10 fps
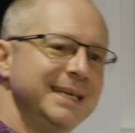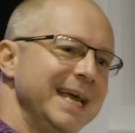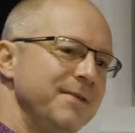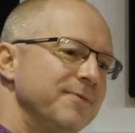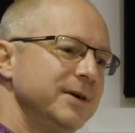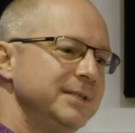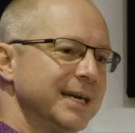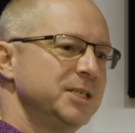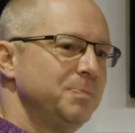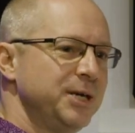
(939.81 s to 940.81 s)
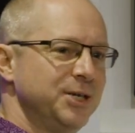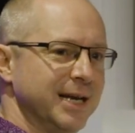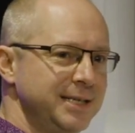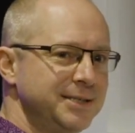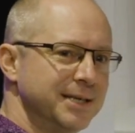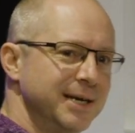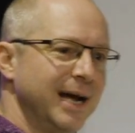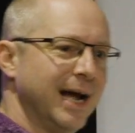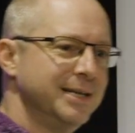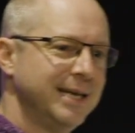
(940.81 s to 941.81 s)
InfoSec specialist
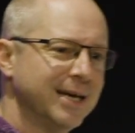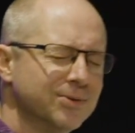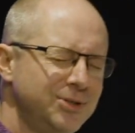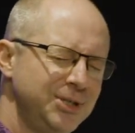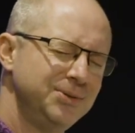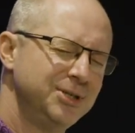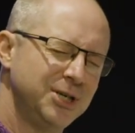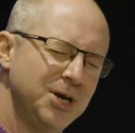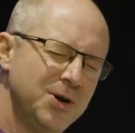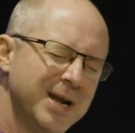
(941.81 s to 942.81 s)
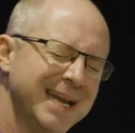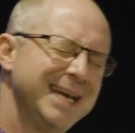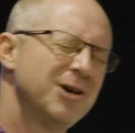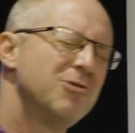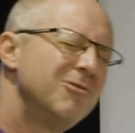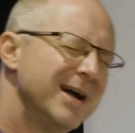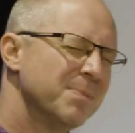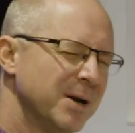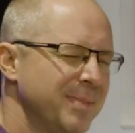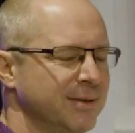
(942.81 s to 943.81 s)
and tells you to do an
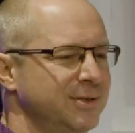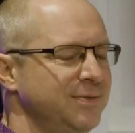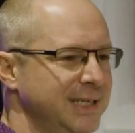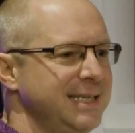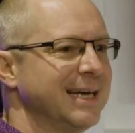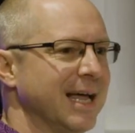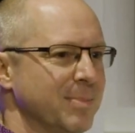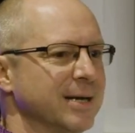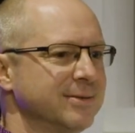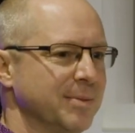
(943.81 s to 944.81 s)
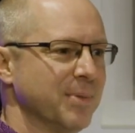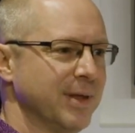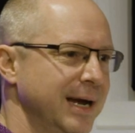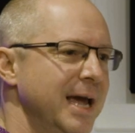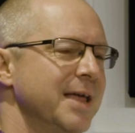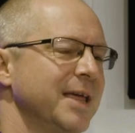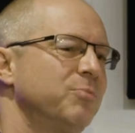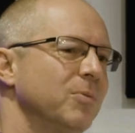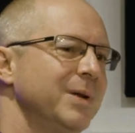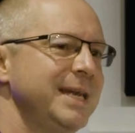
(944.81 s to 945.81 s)
incredible amount of detail about something, they've
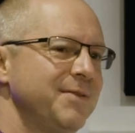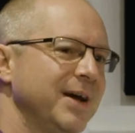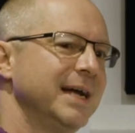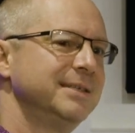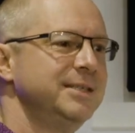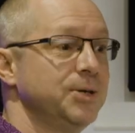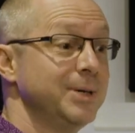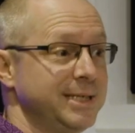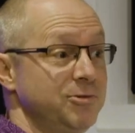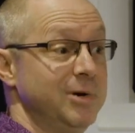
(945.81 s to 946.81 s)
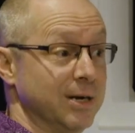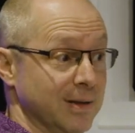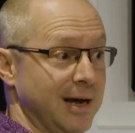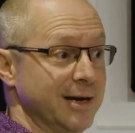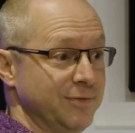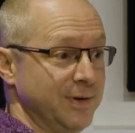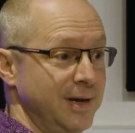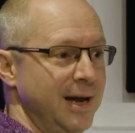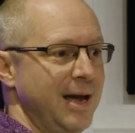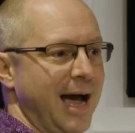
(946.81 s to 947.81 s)
probably never had to do it in real life.
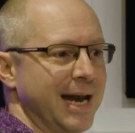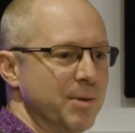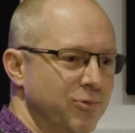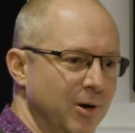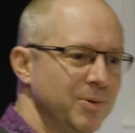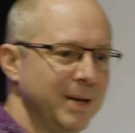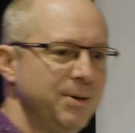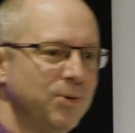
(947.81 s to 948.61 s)
And it probably